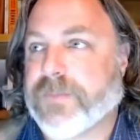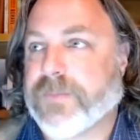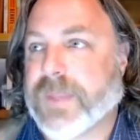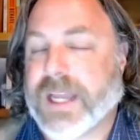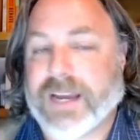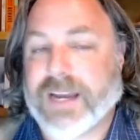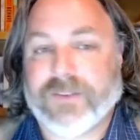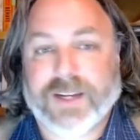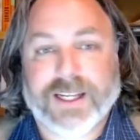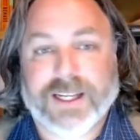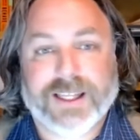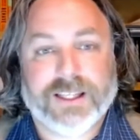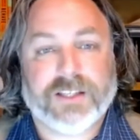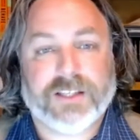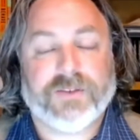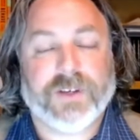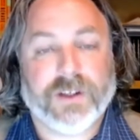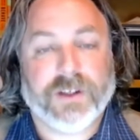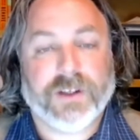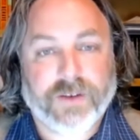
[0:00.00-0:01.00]
I've got this
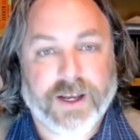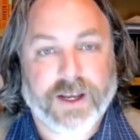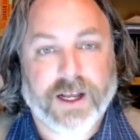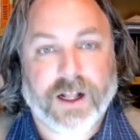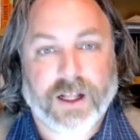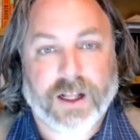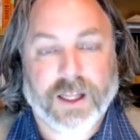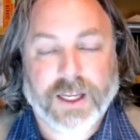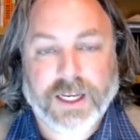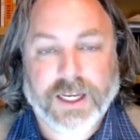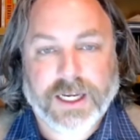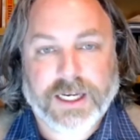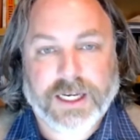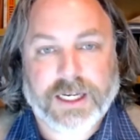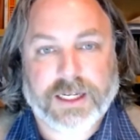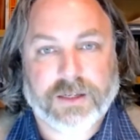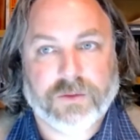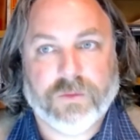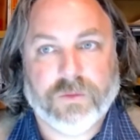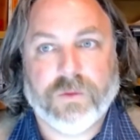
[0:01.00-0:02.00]
fear of hell.
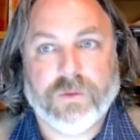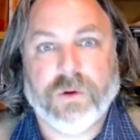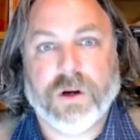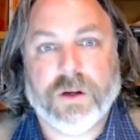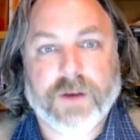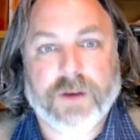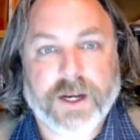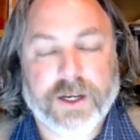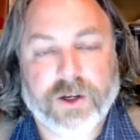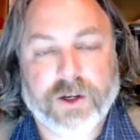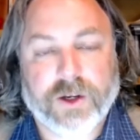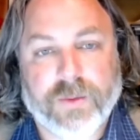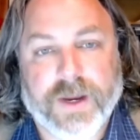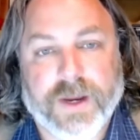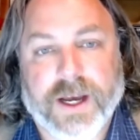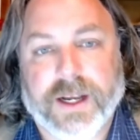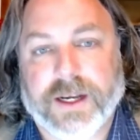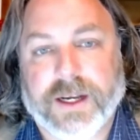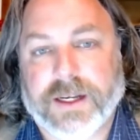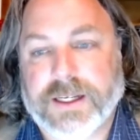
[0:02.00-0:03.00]
What do I do
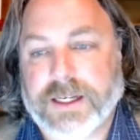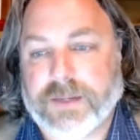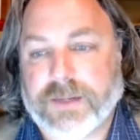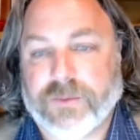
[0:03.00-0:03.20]
about it?